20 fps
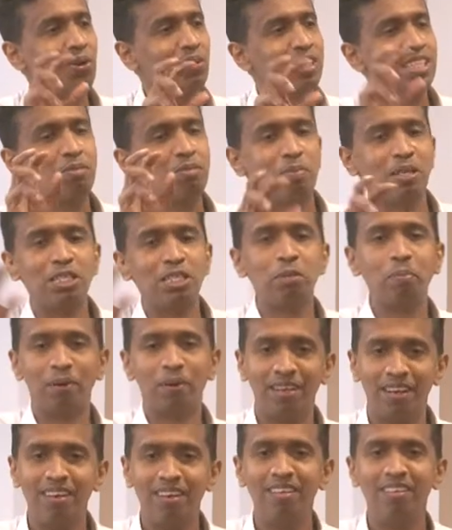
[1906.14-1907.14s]
this
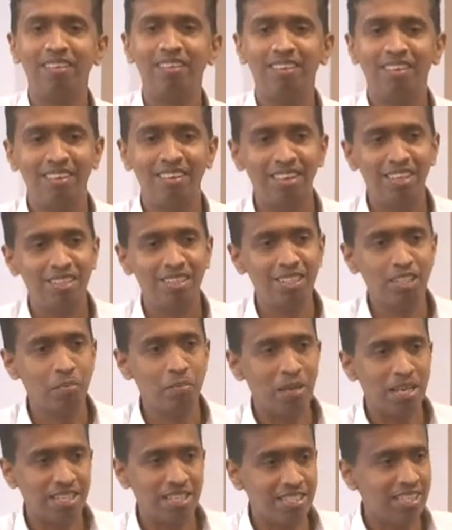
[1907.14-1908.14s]
principle. This is a
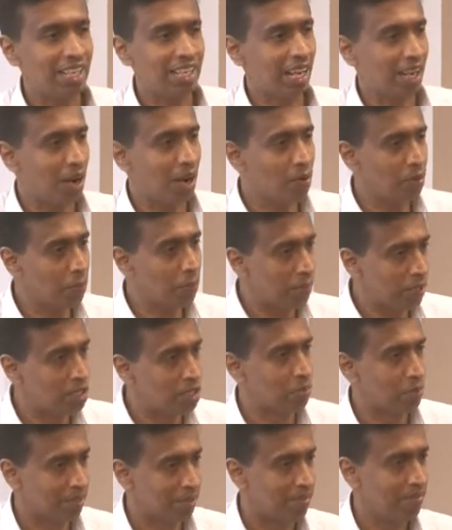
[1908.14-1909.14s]
basic accounting
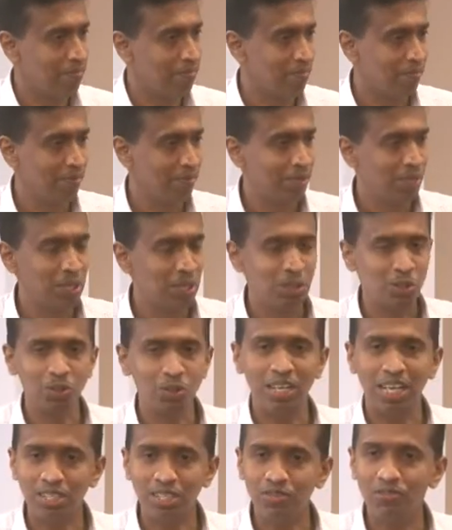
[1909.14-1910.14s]
principle. So
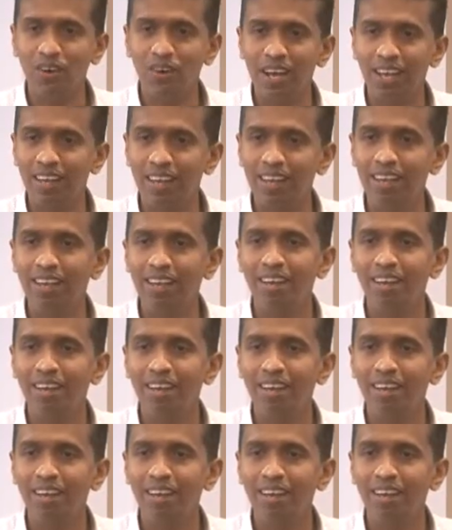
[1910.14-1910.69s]
that's why